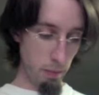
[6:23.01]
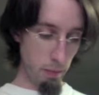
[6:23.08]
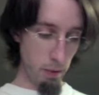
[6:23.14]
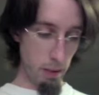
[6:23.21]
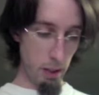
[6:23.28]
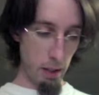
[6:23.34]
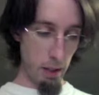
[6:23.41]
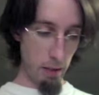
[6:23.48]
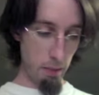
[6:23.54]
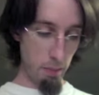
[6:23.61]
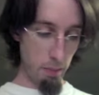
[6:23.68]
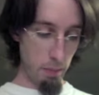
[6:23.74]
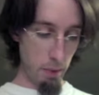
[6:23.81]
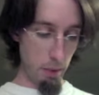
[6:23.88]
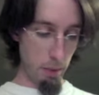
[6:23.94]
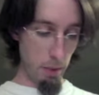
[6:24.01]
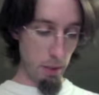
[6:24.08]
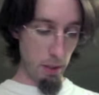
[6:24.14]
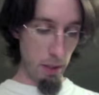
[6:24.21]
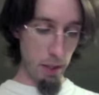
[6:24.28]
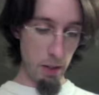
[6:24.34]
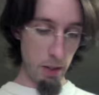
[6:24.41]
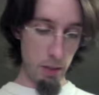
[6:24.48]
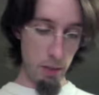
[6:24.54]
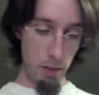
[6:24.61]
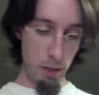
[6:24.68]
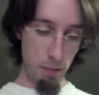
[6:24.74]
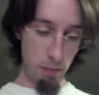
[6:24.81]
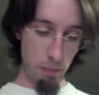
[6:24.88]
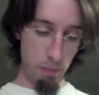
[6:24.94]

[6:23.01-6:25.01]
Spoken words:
Some of the later stuff